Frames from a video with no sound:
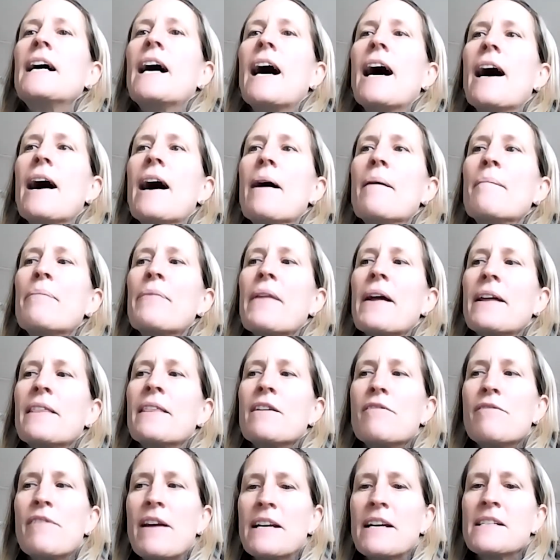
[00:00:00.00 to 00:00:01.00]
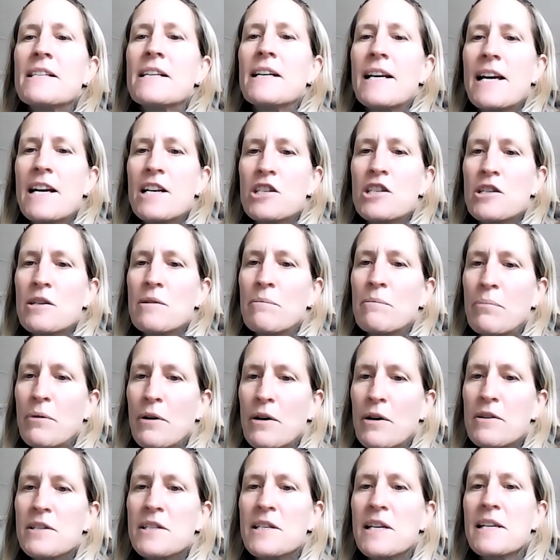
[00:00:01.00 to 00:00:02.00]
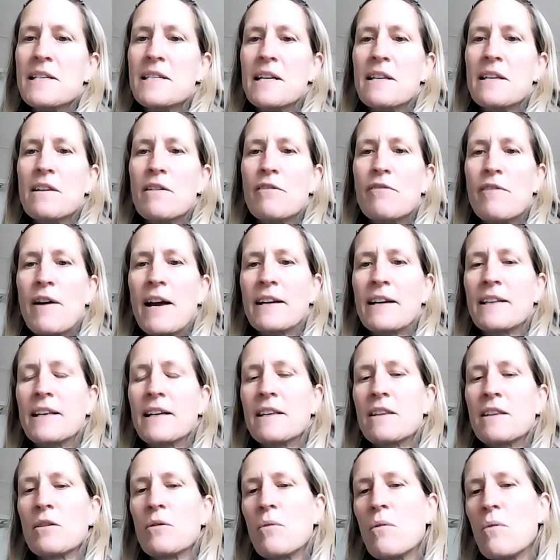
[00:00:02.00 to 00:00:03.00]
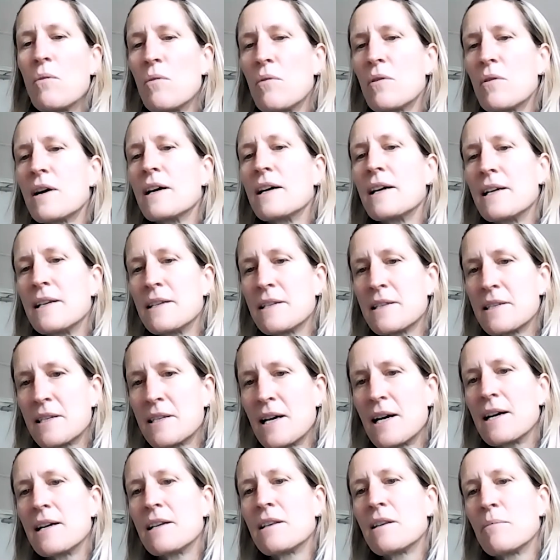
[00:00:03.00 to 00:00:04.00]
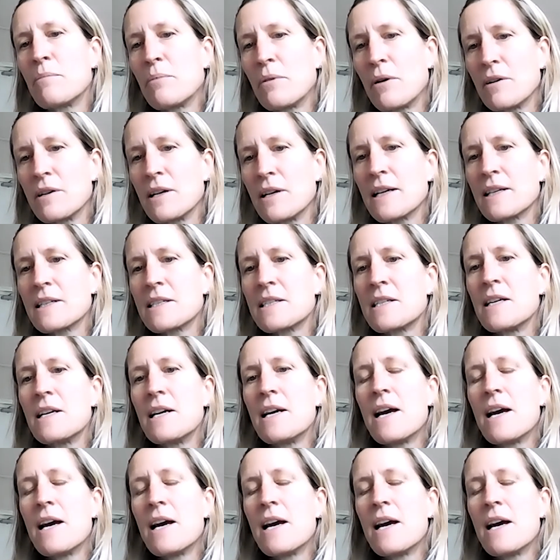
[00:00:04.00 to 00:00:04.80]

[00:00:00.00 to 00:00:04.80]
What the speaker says: And the ventilation process and the fact that the auger inside the product,